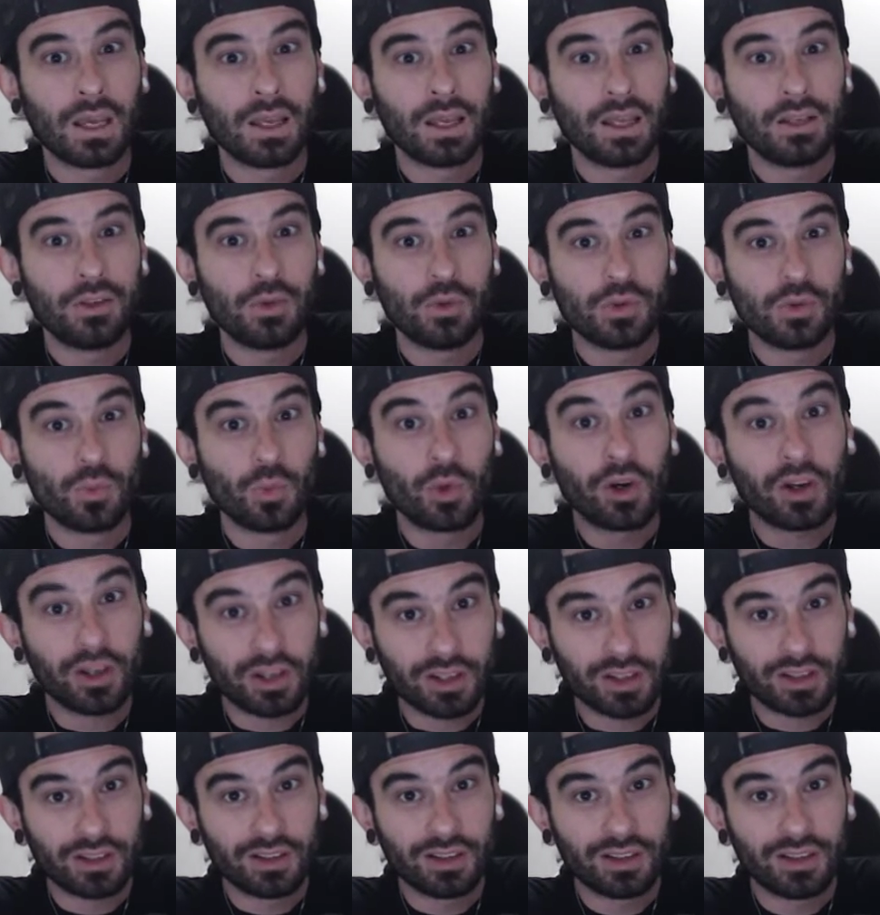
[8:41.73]
do some
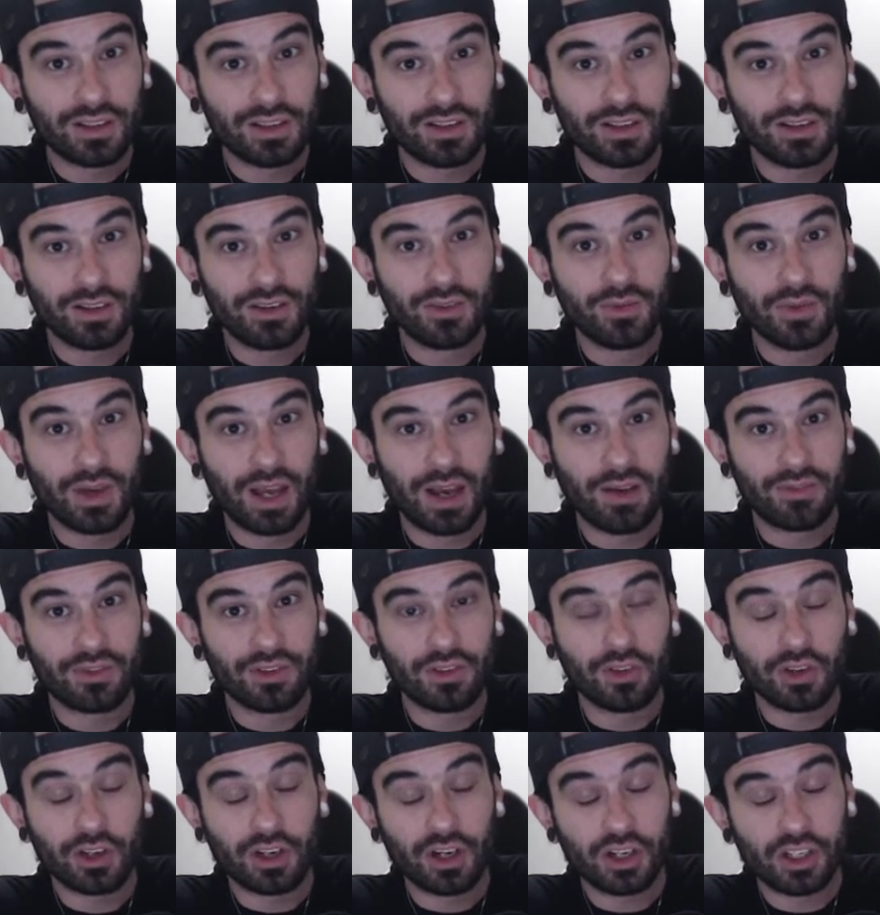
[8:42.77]
work. We have
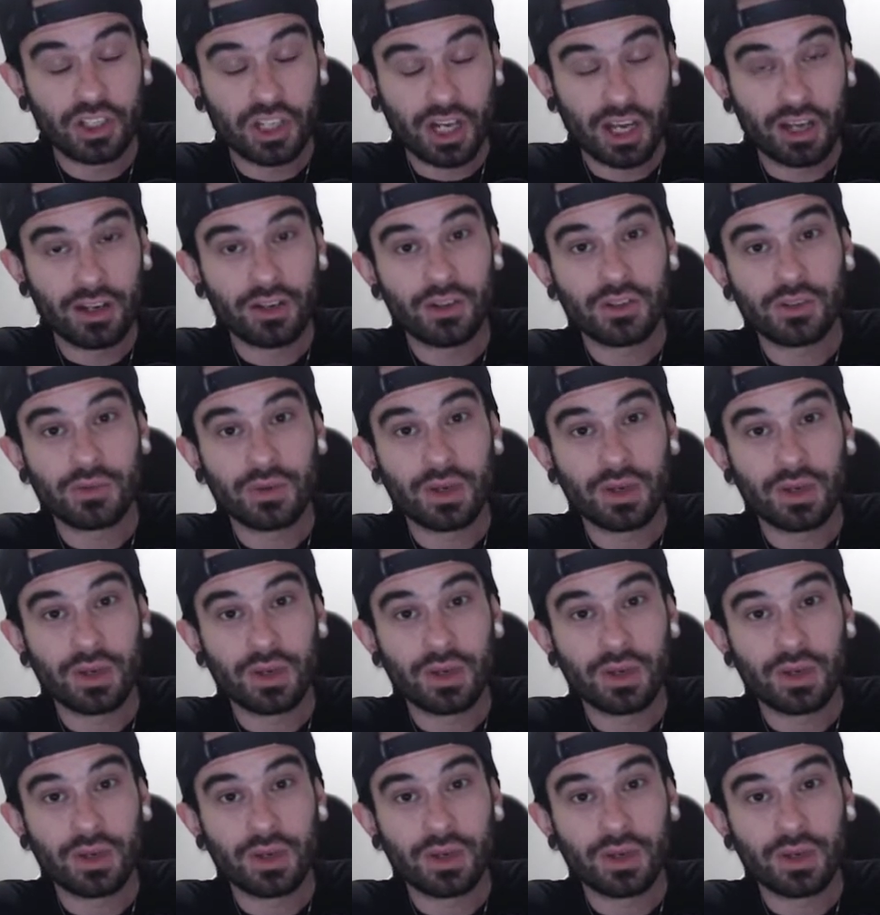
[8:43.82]
to look at our shadows.